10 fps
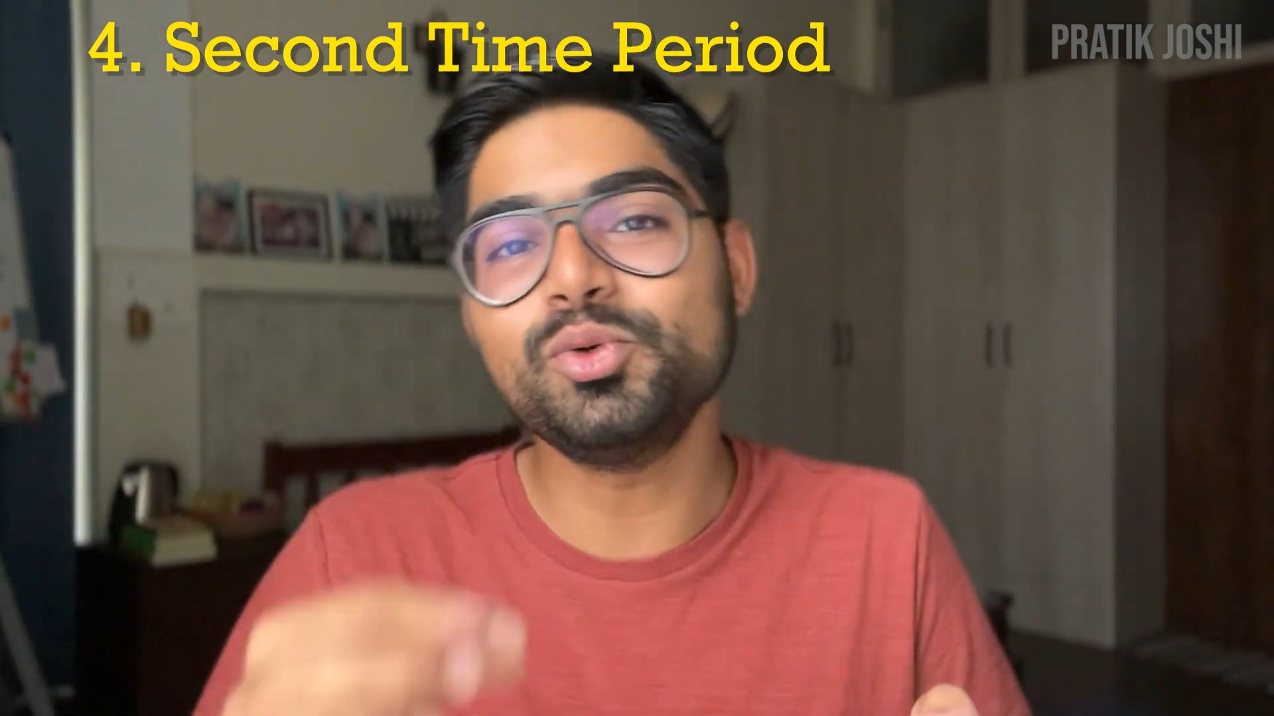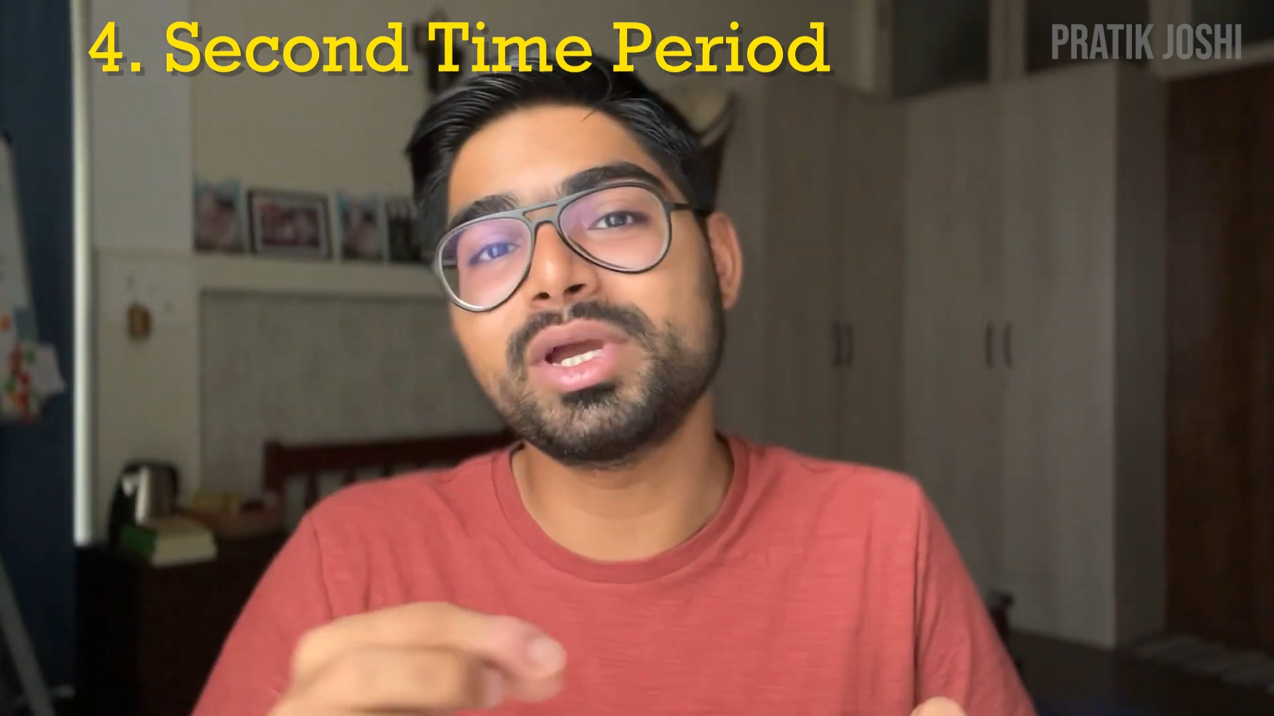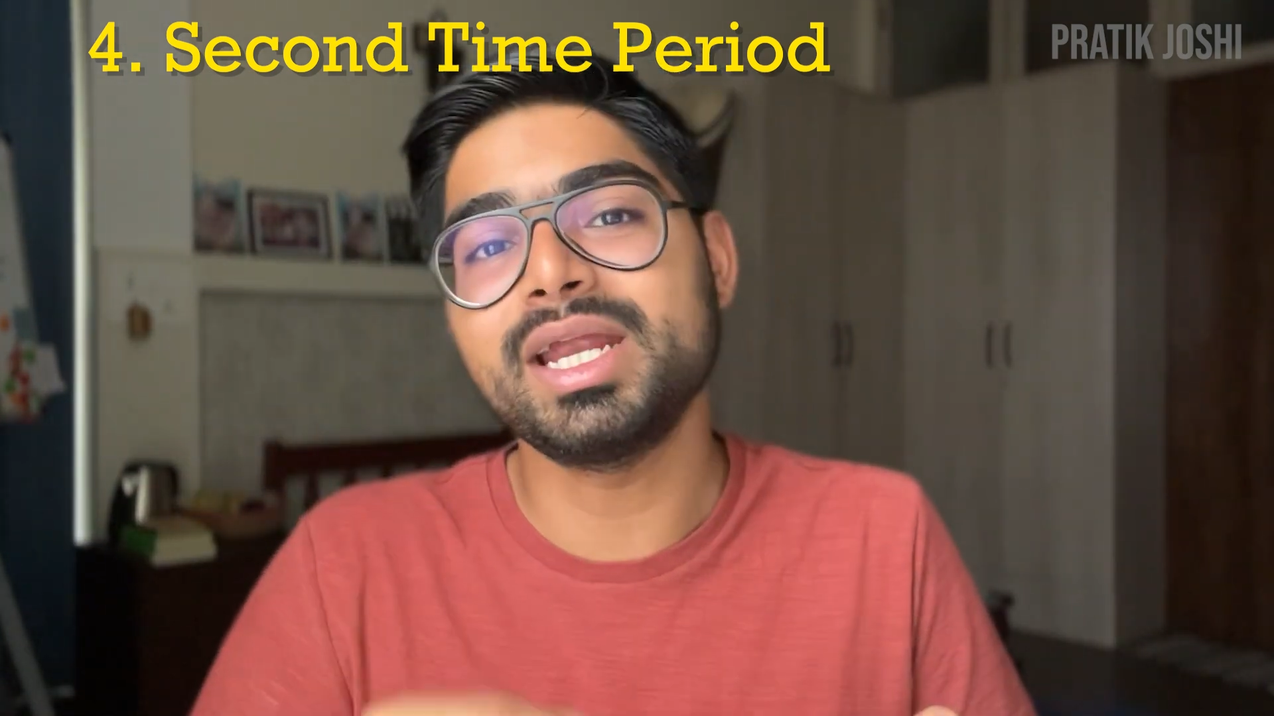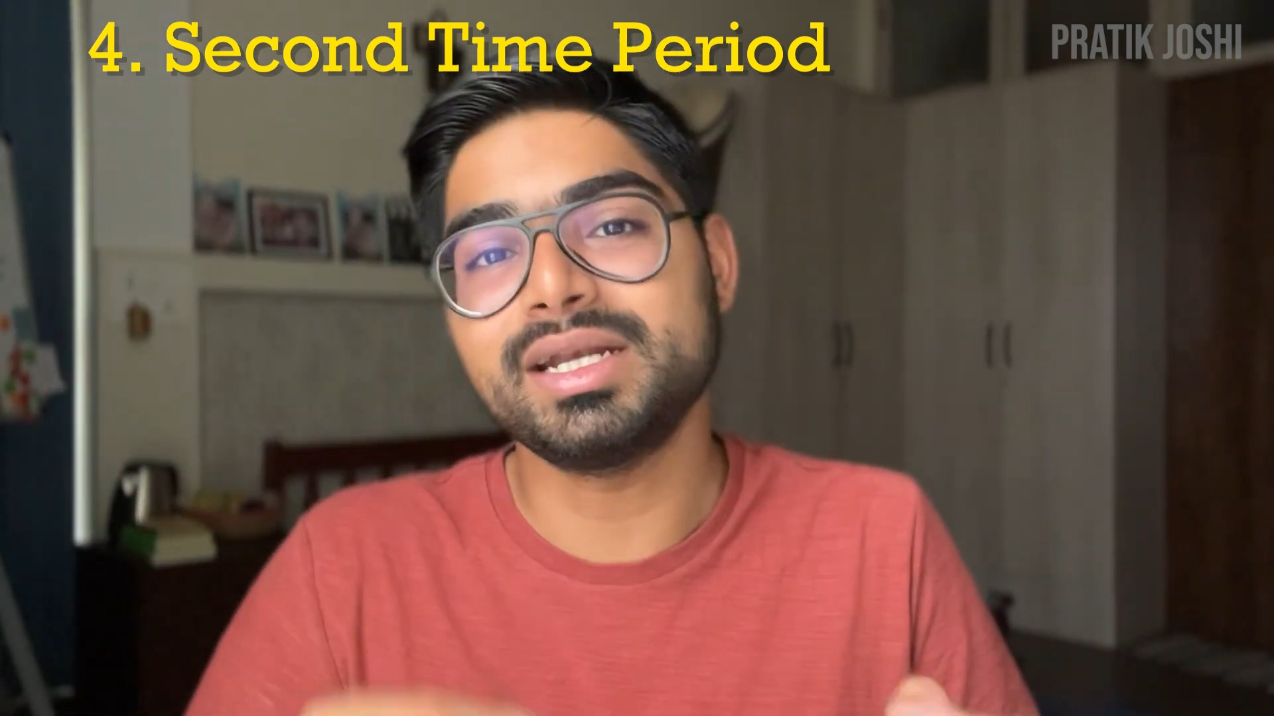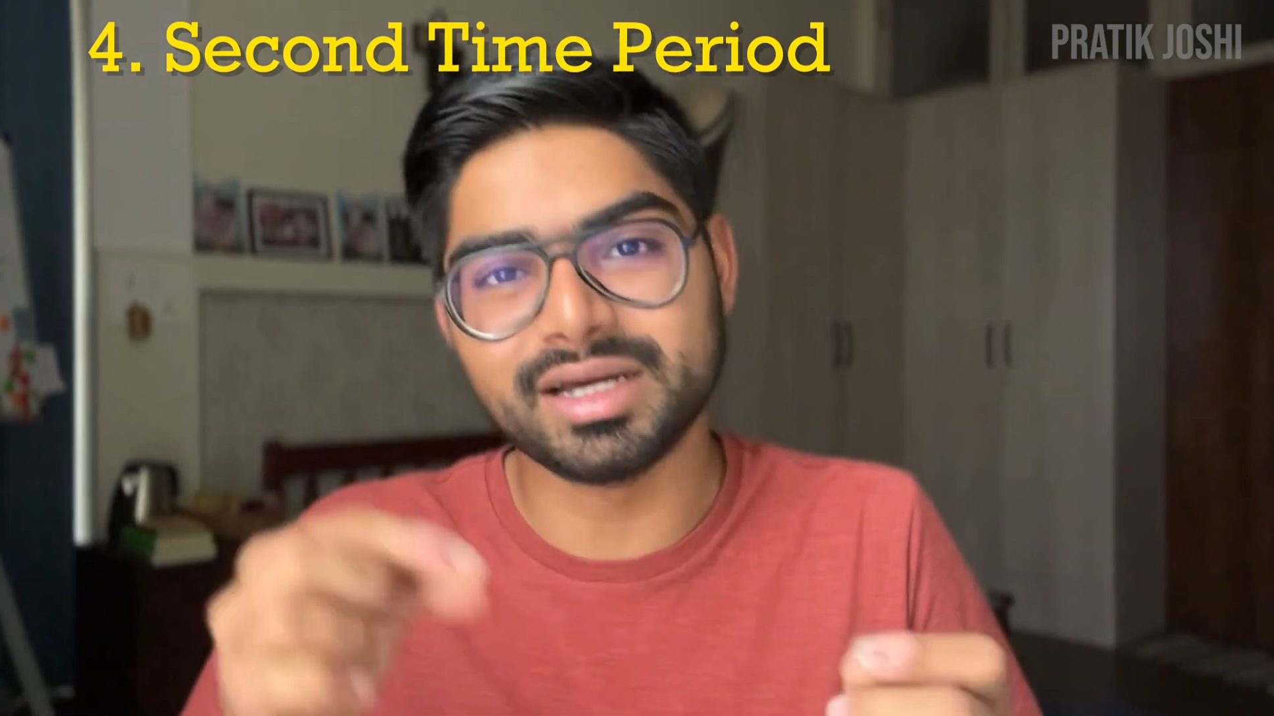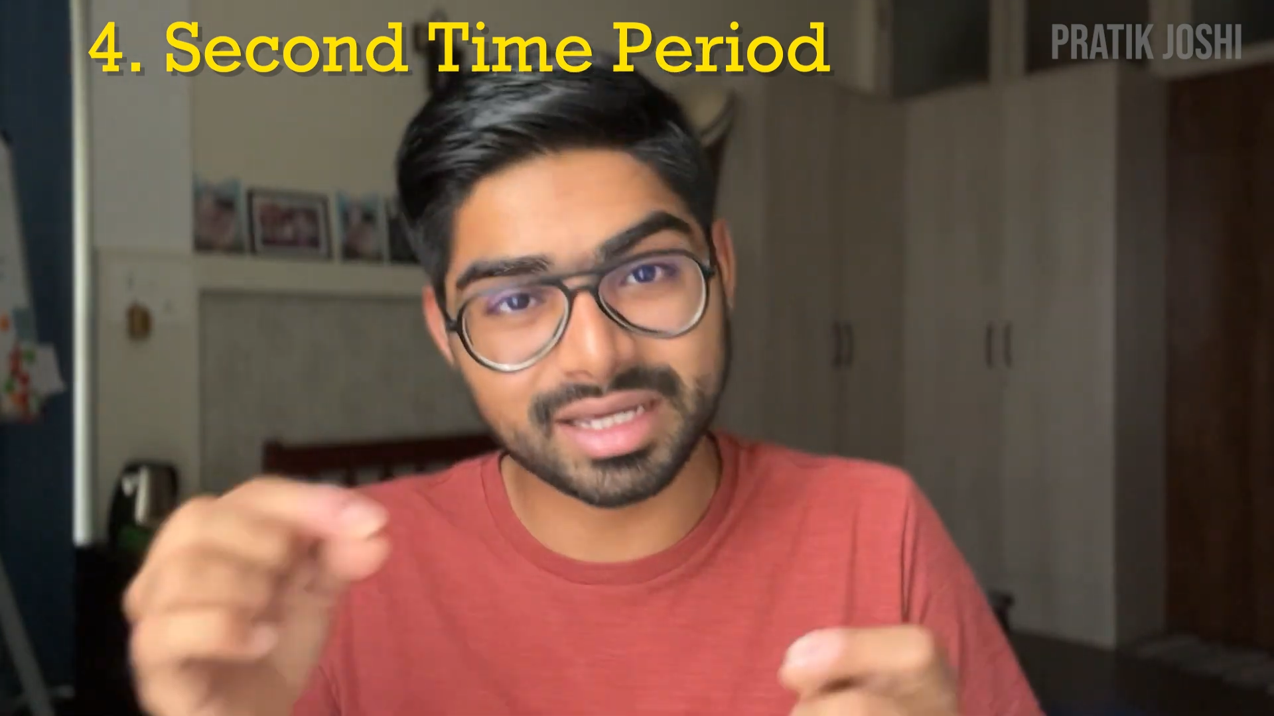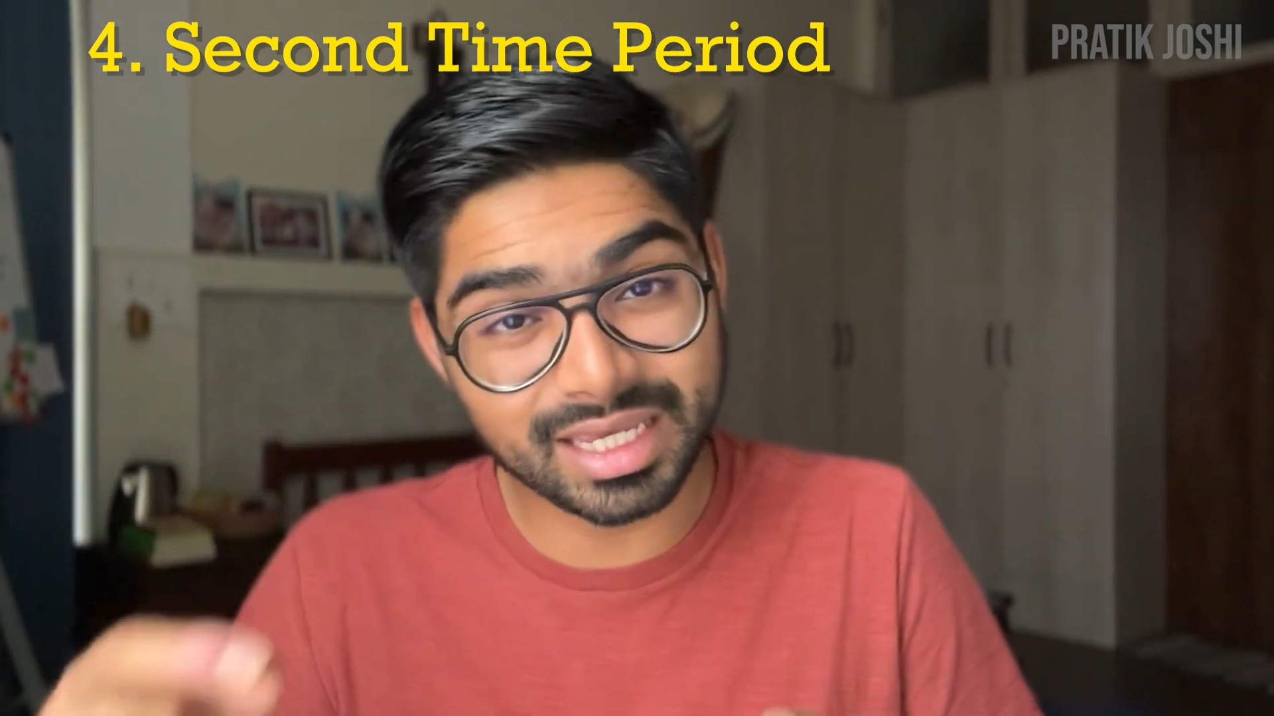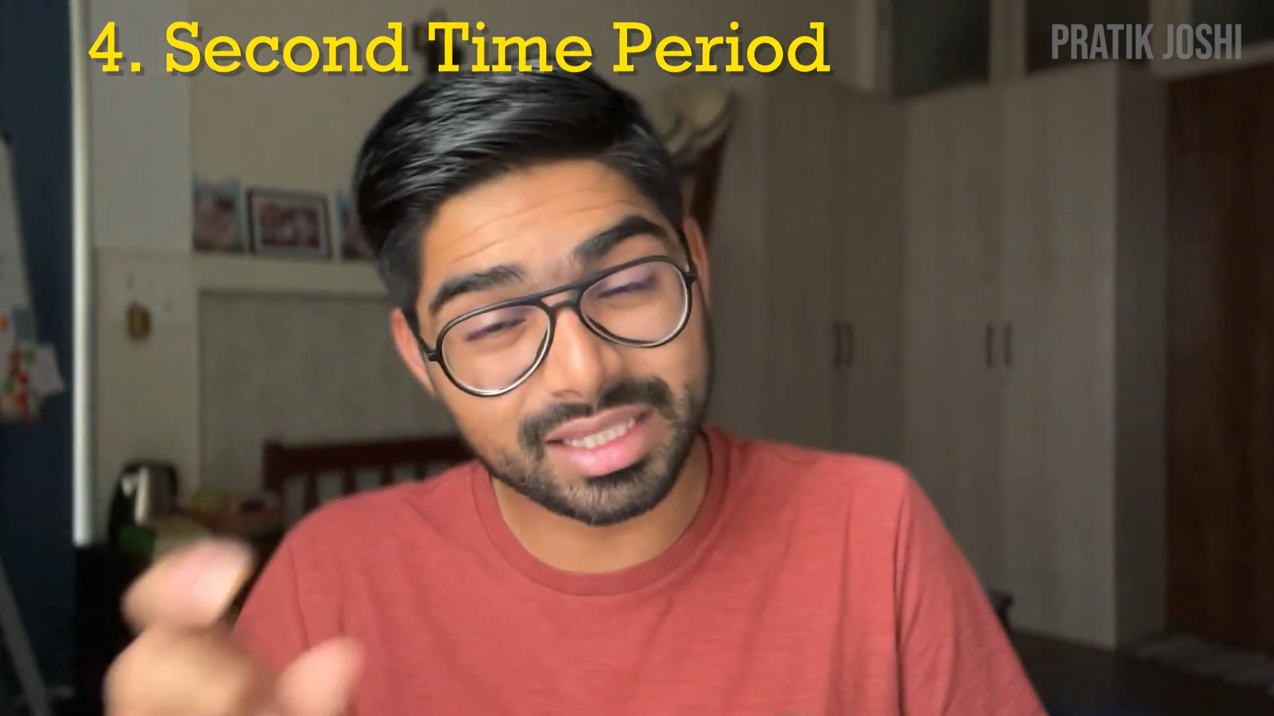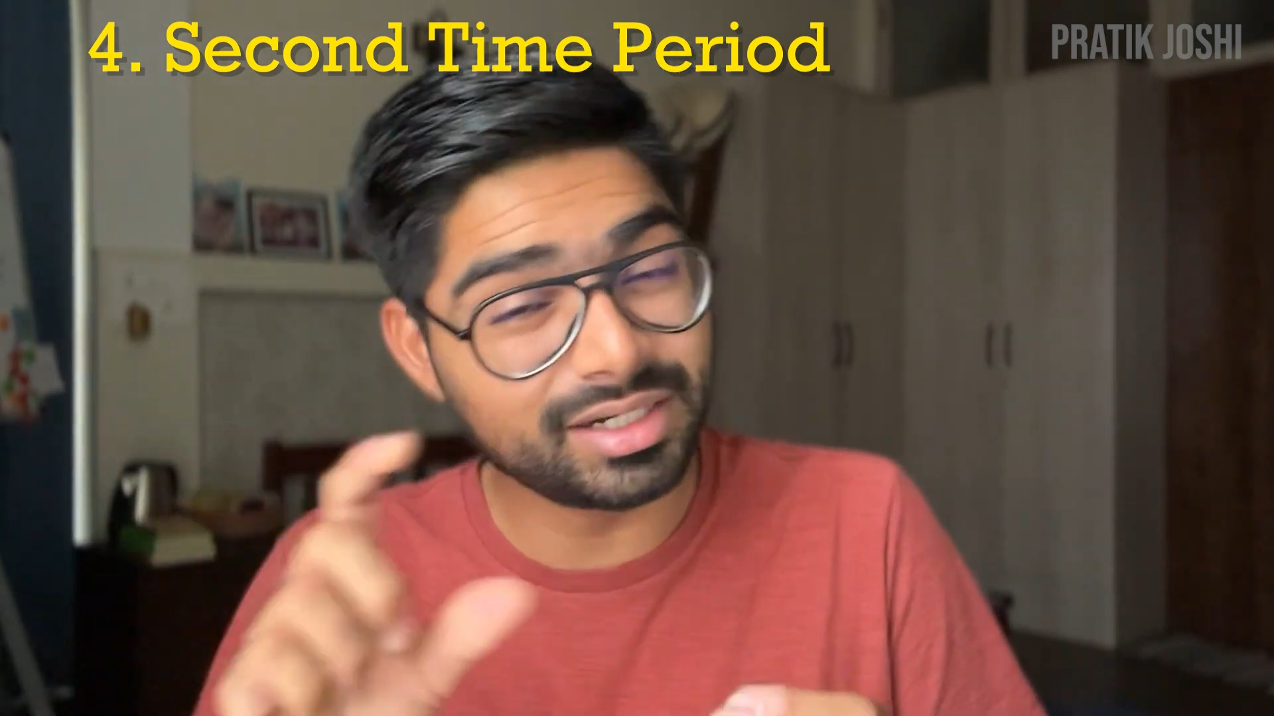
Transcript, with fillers: get again